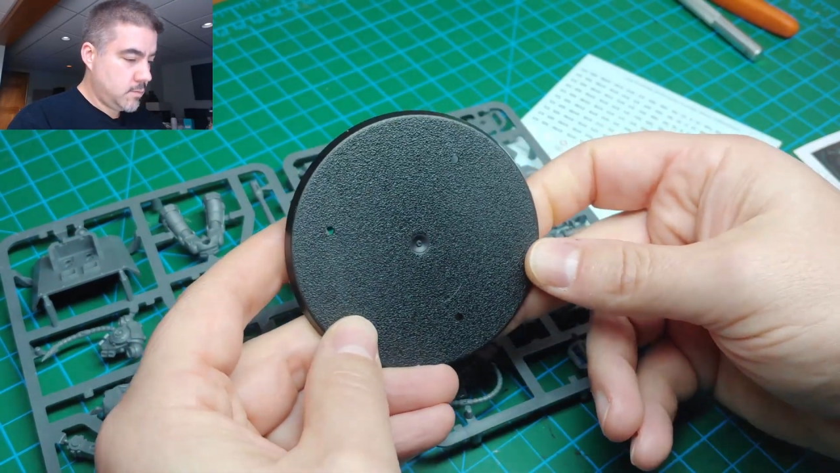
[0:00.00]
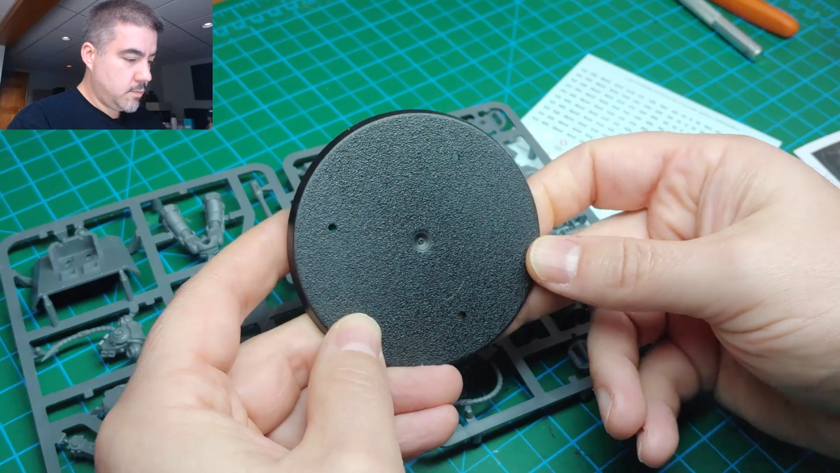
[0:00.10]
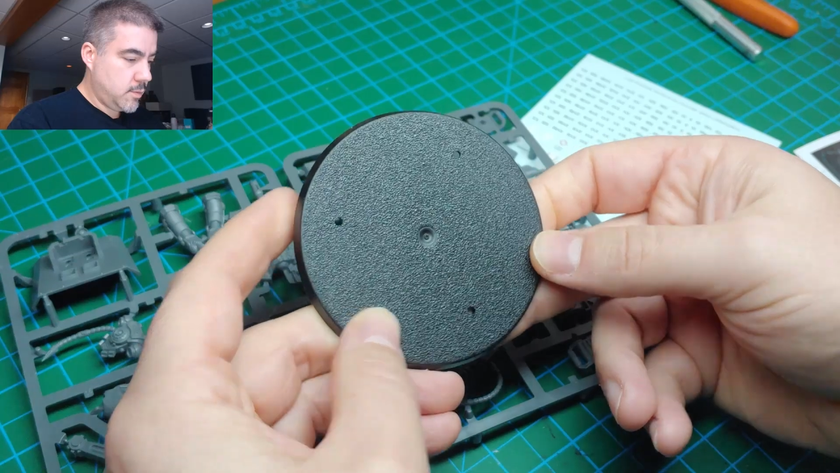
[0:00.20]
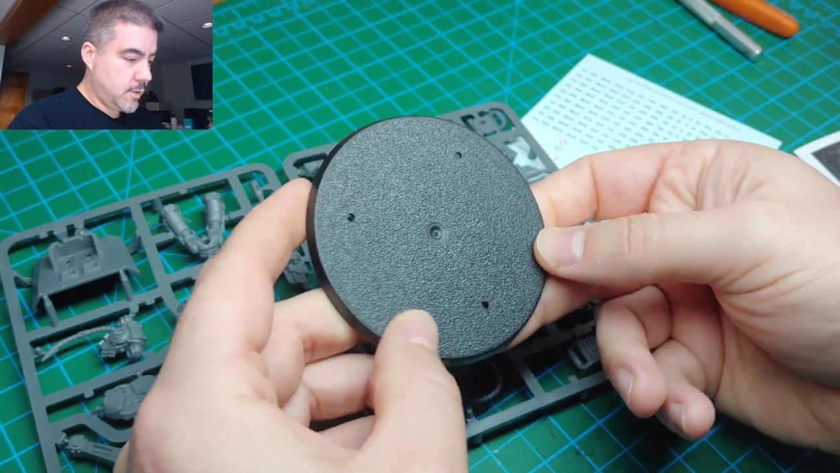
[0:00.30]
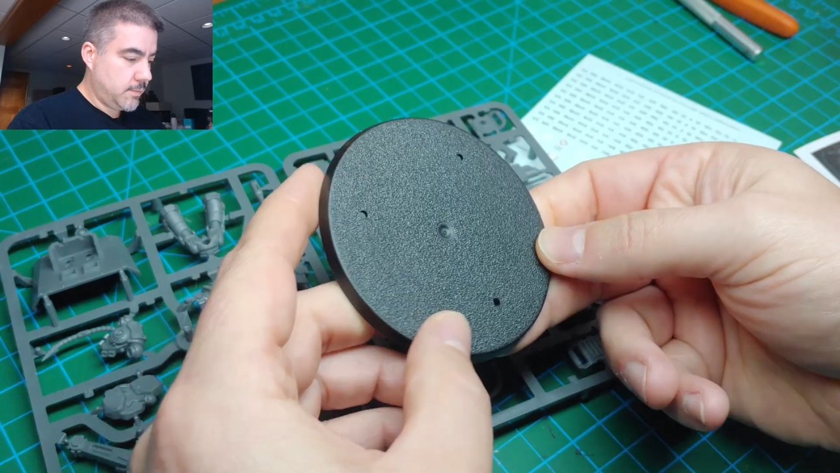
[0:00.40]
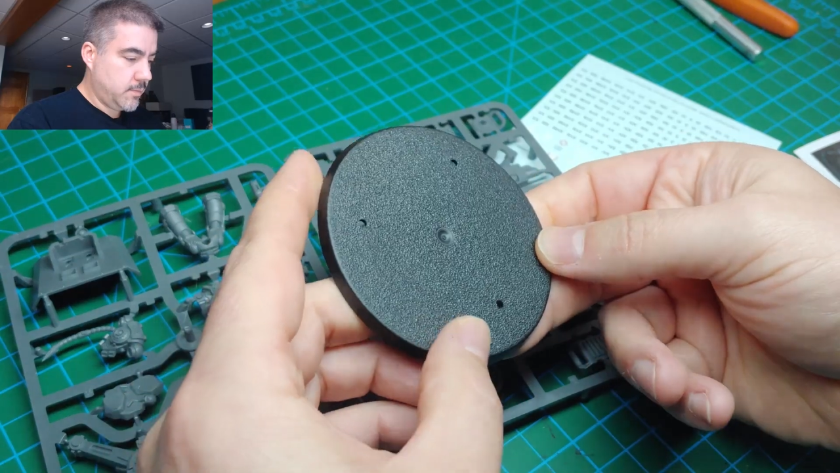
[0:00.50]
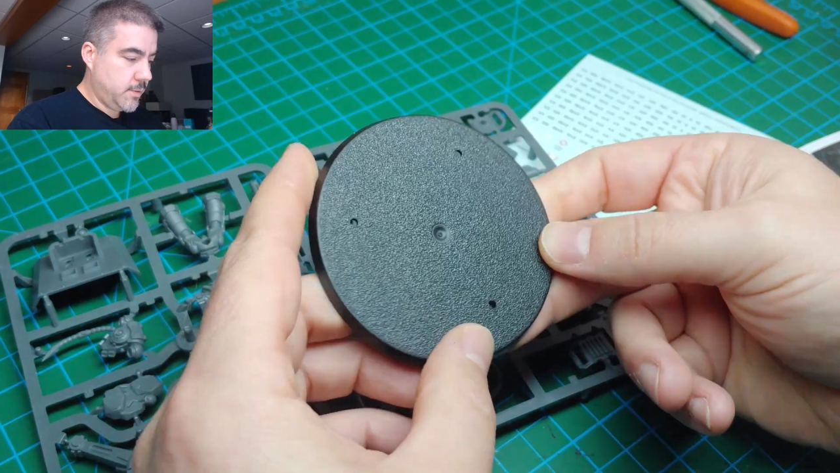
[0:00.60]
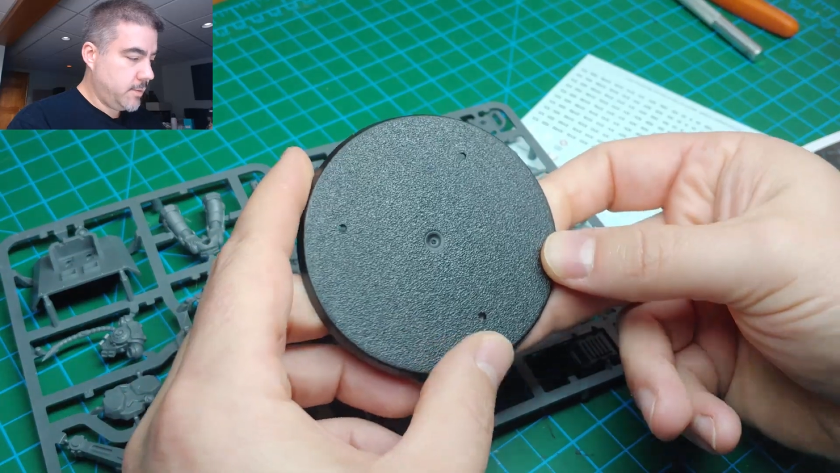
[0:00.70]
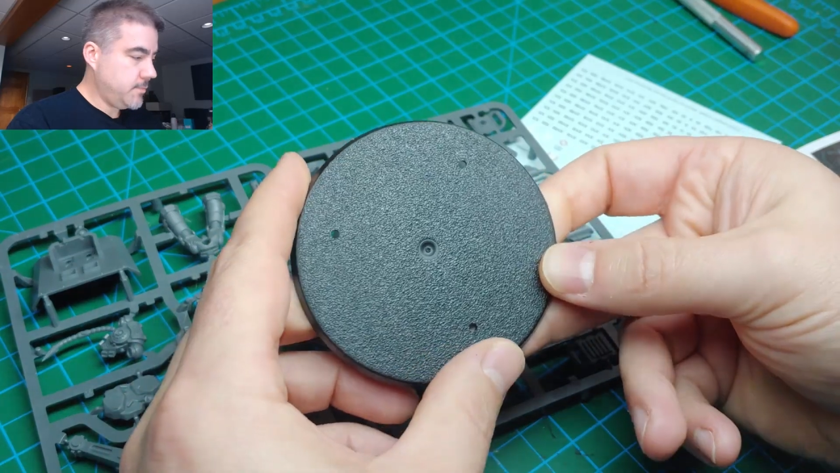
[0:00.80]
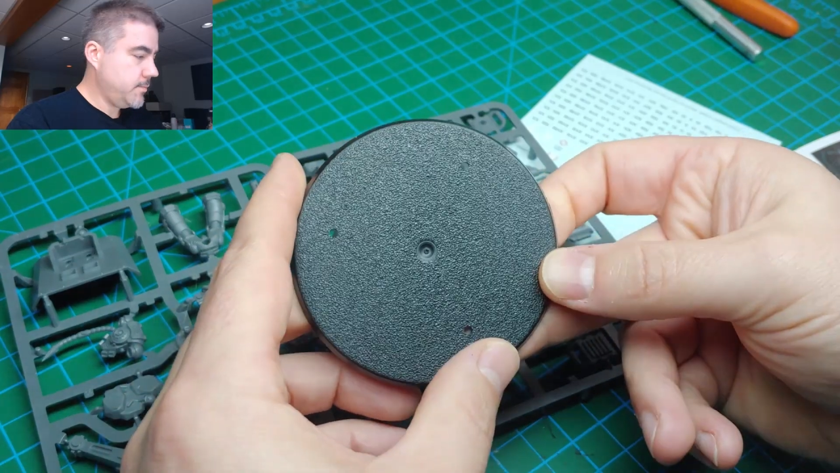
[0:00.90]

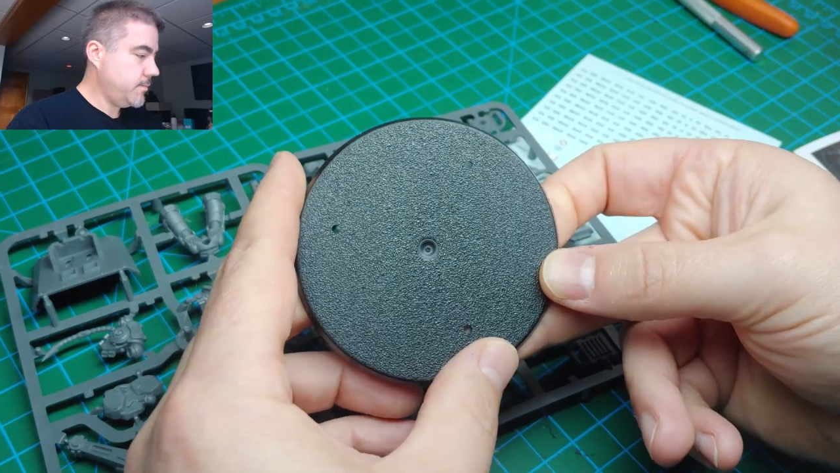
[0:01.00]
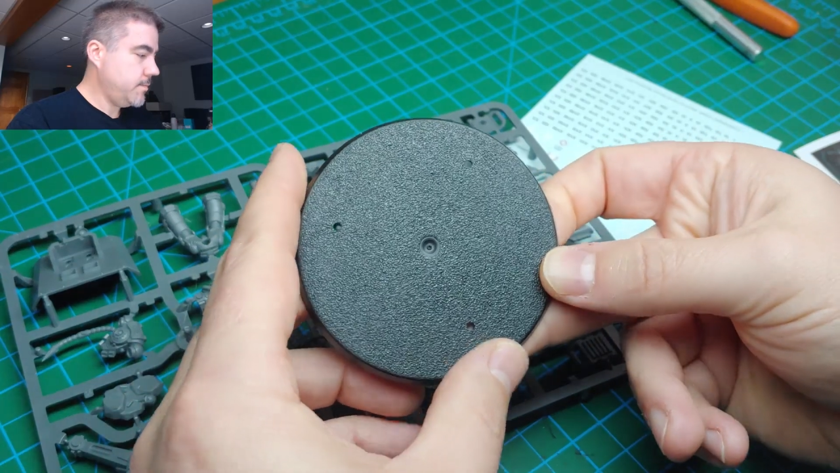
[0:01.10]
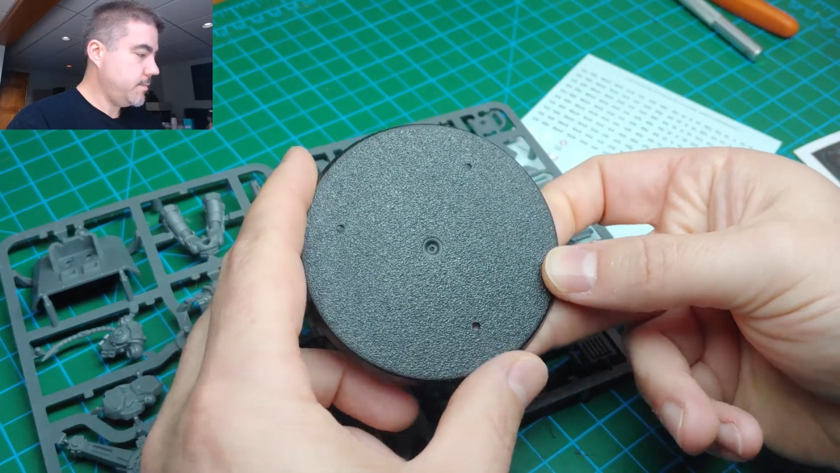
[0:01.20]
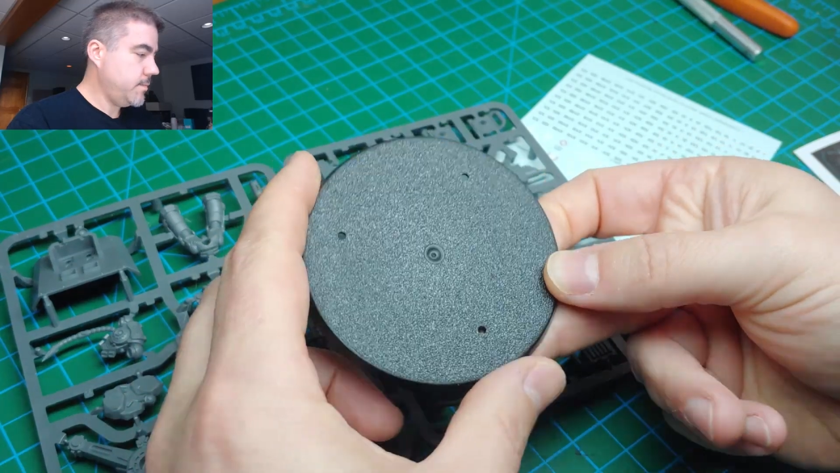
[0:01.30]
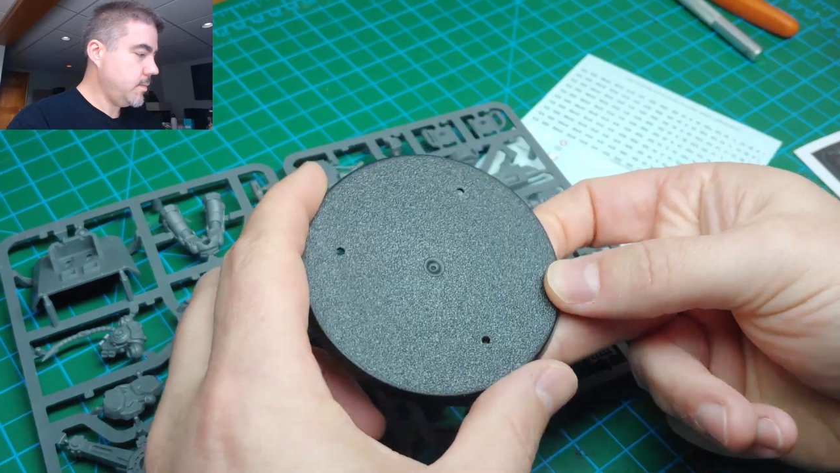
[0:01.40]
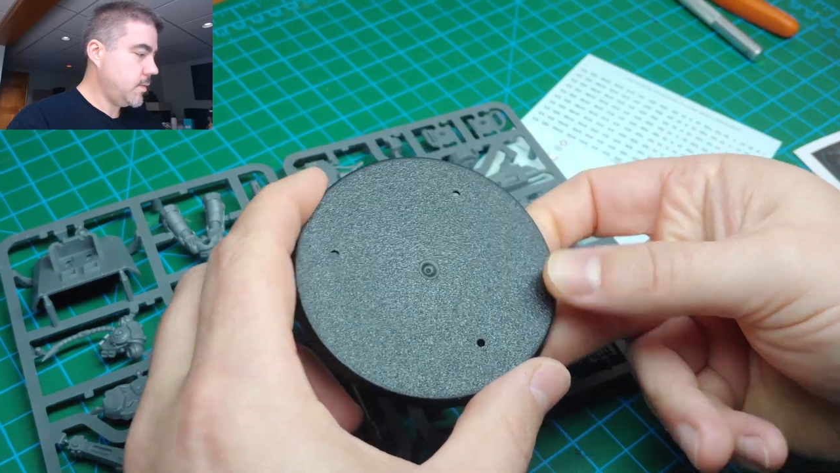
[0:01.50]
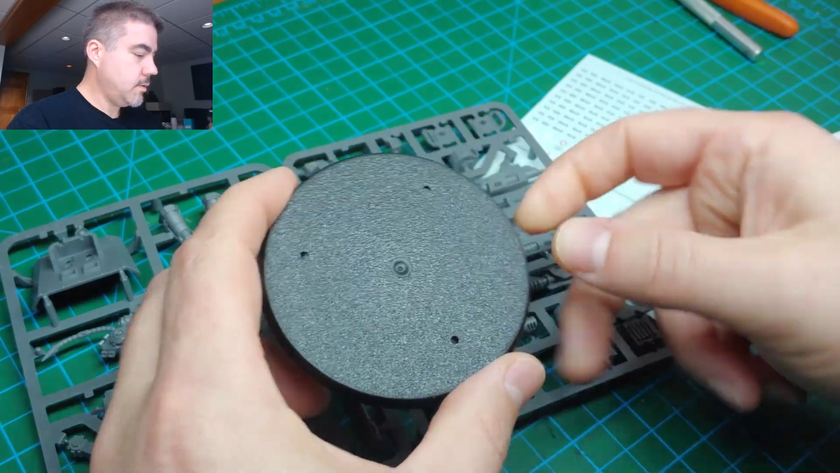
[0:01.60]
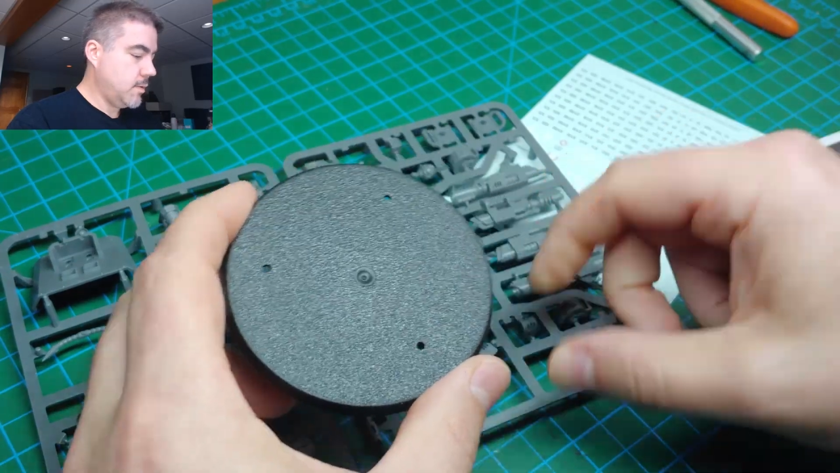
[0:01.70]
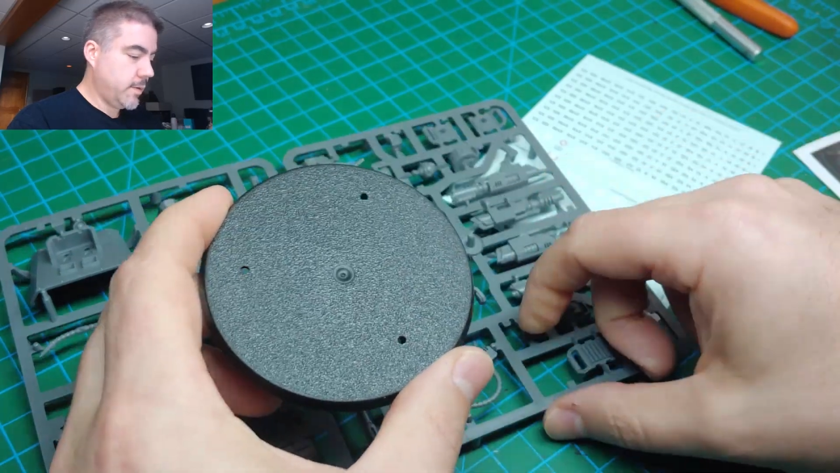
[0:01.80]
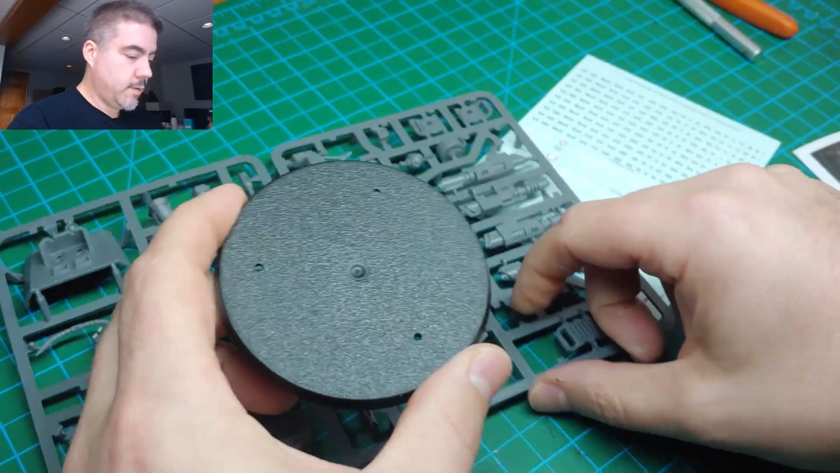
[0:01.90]
Probably.
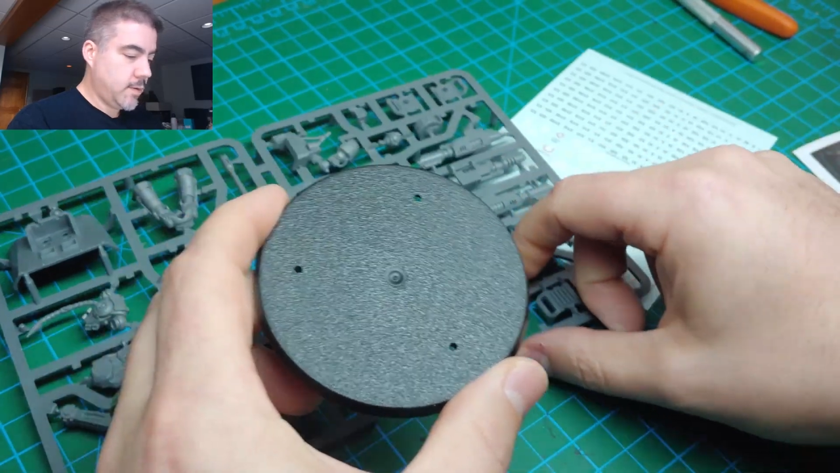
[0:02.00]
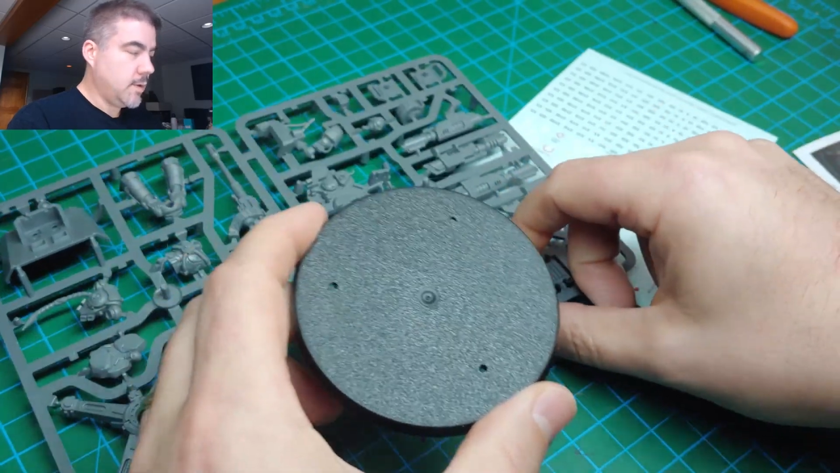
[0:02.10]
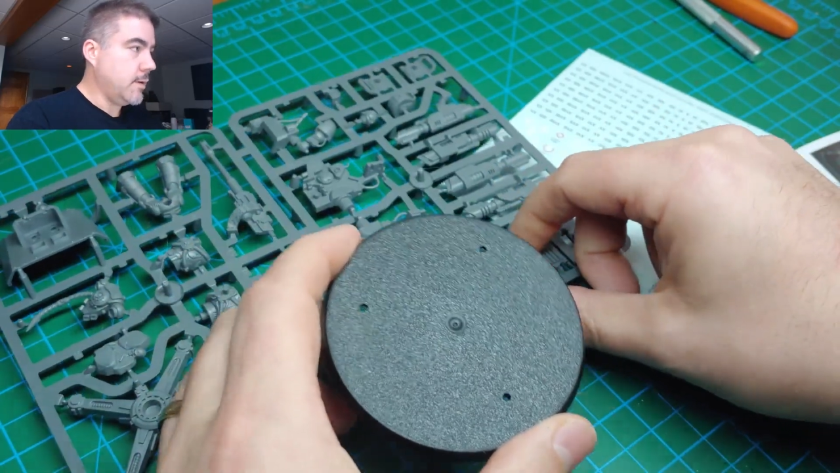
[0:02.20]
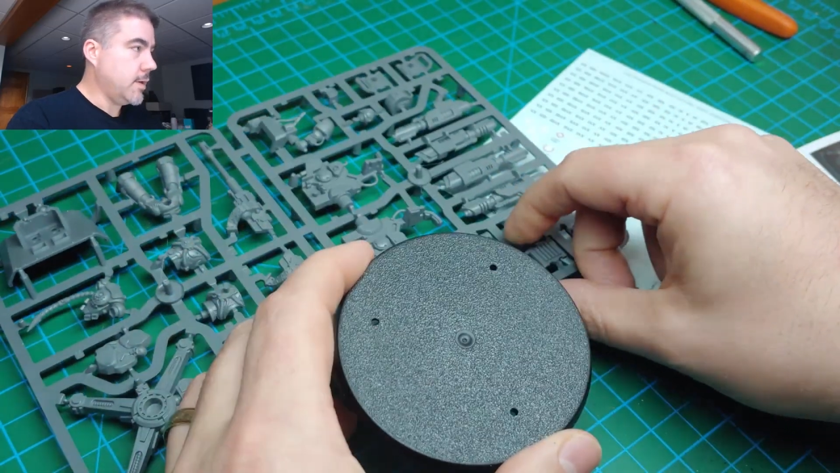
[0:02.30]
Let's see here.